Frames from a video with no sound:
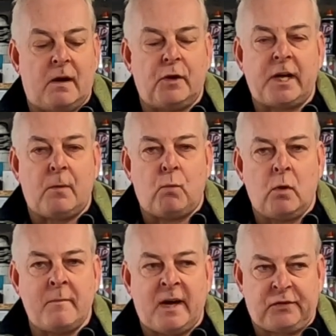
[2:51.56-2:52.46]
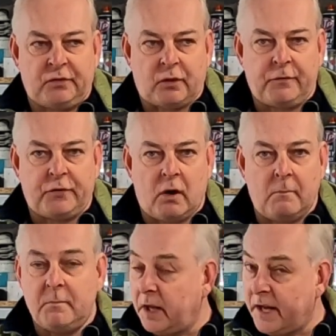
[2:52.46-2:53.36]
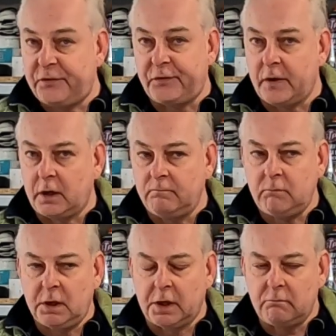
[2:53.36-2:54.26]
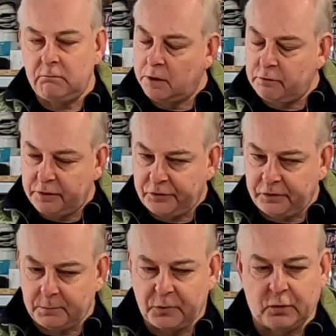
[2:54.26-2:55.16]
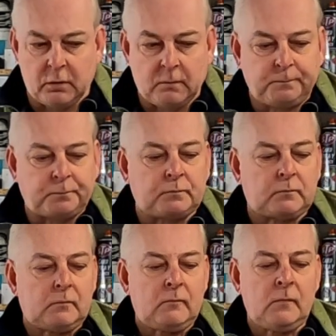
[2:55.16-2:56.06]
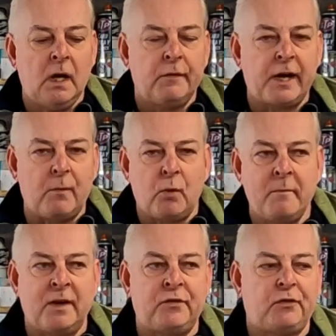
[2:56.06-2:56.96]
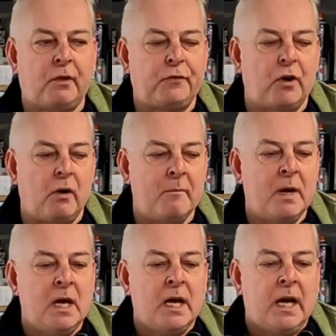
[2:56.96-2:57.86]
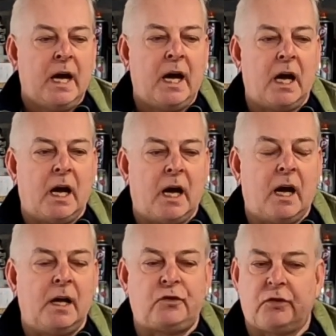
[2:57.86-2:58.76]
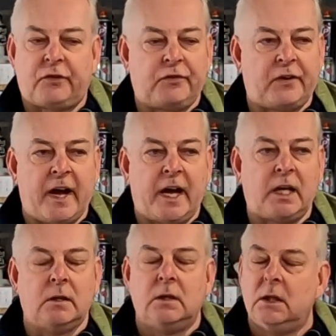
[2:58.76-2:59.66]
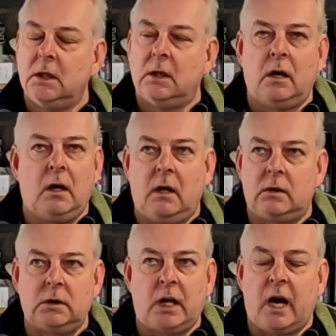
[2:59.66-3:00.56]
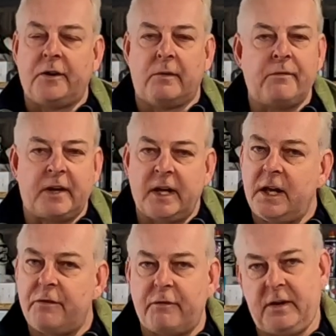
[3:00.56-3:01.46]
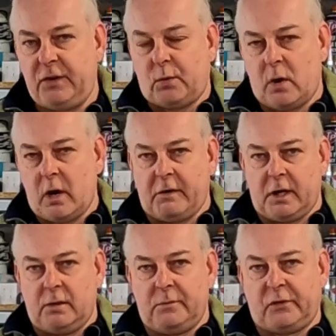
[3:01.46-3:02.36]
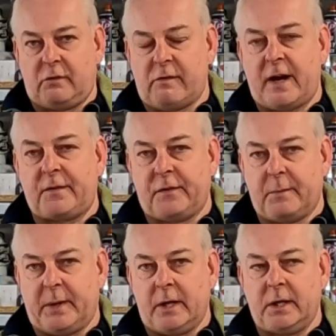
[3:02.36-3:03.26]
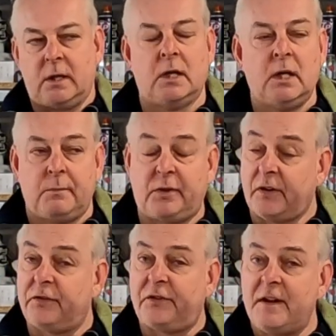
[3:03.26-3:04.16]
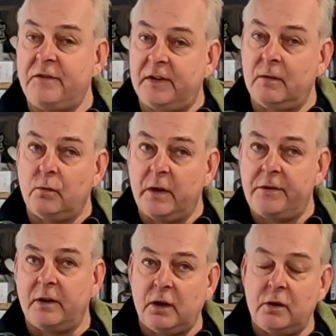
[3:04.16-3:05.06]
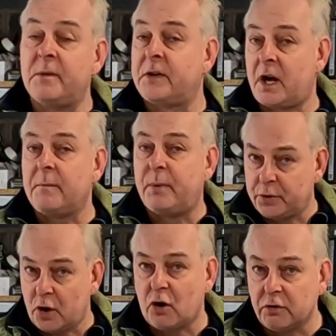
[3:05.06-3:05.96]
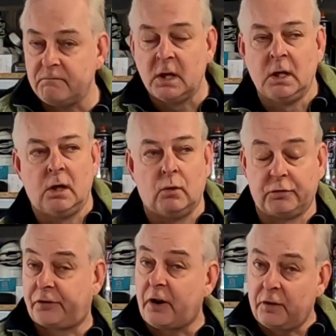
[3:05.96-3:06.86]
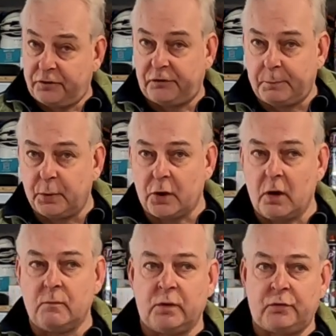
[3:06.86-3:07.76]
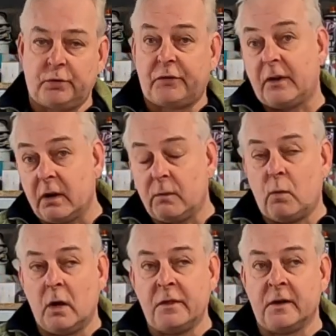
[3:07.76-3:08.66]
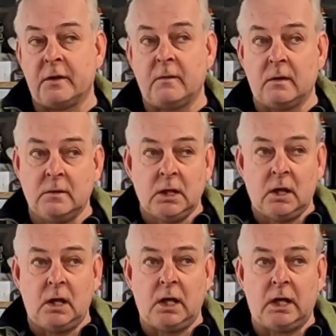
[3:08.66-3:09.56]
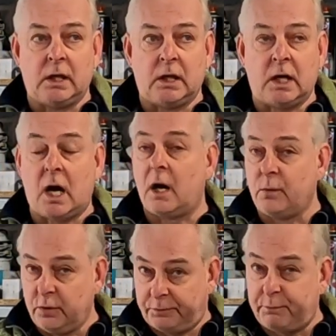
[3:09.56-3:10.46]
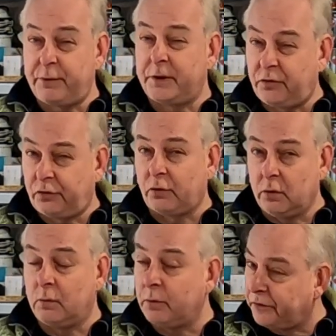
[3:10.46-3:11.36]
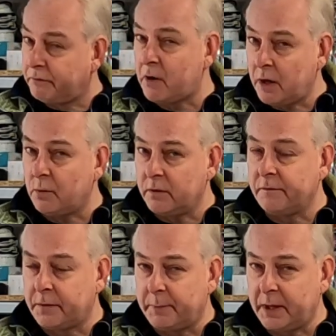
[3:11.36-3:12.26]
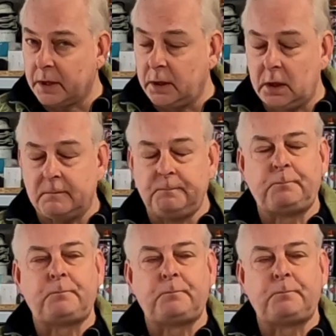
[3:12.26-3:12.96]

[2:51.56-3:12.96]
I've only had one message off Tom, and that's fine, you know, no criticism at all. I've only had one message off Tom, just to say, oh, I don't either of these wiring looms are correct for the bike, because I sent it with the loom that I'd put on, or started to put on, which was the one that I was pretty sure was the right one for the bike,